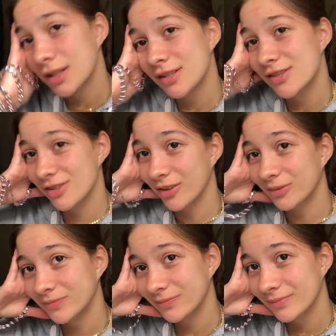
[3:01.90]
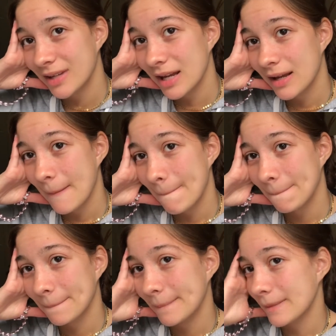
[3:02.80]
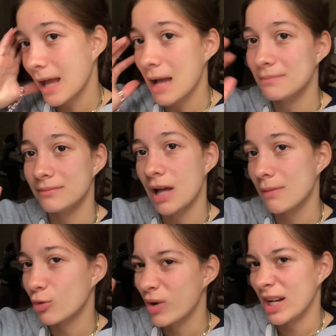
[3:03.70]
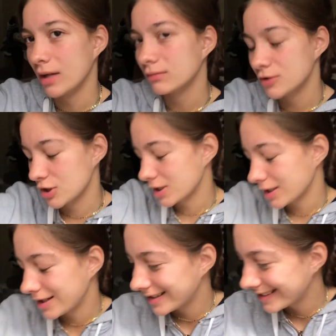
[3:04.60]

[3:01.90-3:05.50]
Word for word: So I'm I'm quitting. Just kidding.